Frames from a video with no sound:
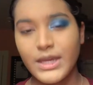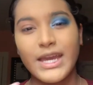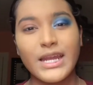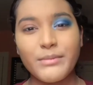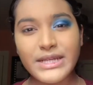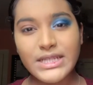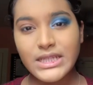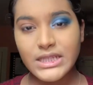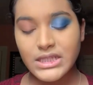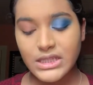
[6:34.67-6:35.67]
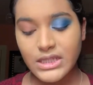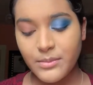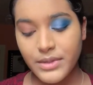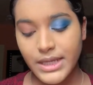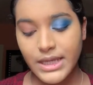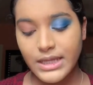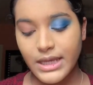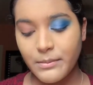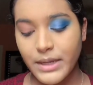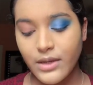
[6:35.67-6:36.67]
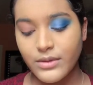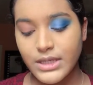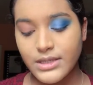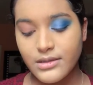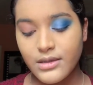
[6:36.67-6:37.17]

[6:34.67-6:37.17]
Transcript: And I'm basically just gonna put it in like my crease.